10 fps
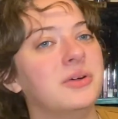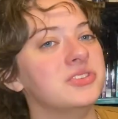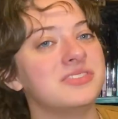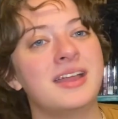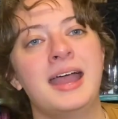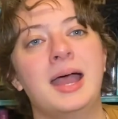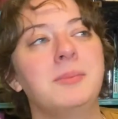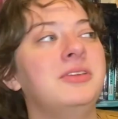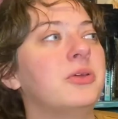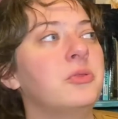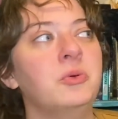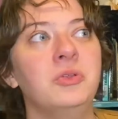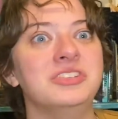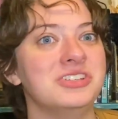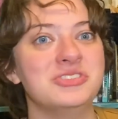I was happy that
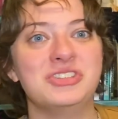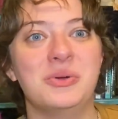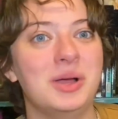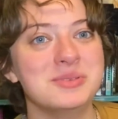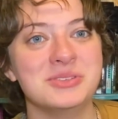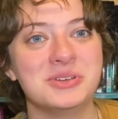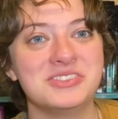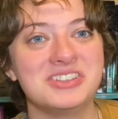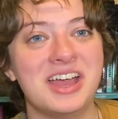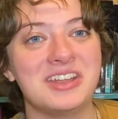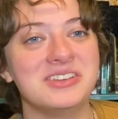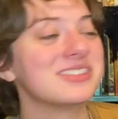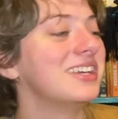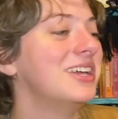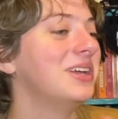Thule didn't show up in Lord of Shadows.